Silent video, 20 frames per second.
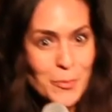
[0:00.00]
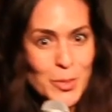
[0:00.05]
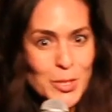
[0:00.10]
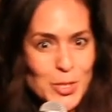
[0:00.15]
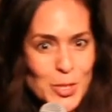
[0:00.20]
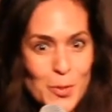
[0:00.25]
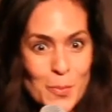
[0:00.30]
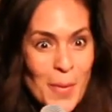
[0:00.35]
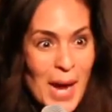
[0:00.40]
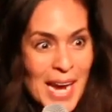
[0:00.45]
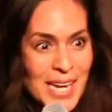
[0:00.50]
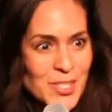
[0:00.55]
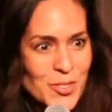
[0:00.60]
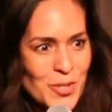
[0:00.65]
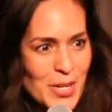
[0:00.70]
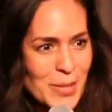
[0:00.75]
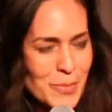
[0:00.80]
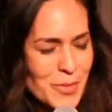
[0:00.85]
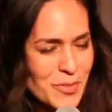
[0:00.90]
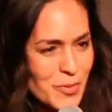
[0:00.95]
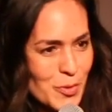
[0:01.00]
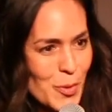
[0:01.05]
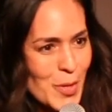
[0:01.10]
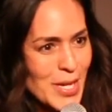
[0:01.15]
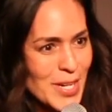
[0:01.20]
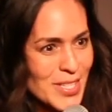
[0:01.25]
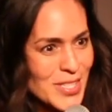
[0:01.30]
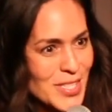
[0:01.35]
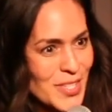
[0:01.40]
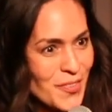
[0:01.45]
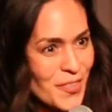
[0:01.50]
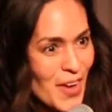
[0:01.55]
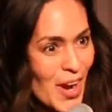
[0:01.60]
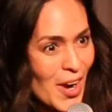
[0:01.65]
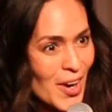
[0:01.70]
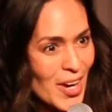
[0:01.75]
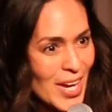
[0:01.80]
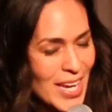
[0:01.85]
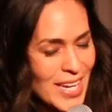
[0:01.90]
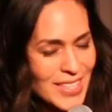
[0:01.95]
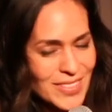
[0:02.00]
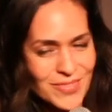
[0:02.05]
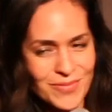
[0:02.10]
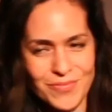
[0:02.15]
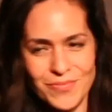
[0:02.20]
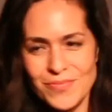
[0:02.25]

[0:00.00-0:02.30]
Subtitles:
we'll do my dream of going on safari.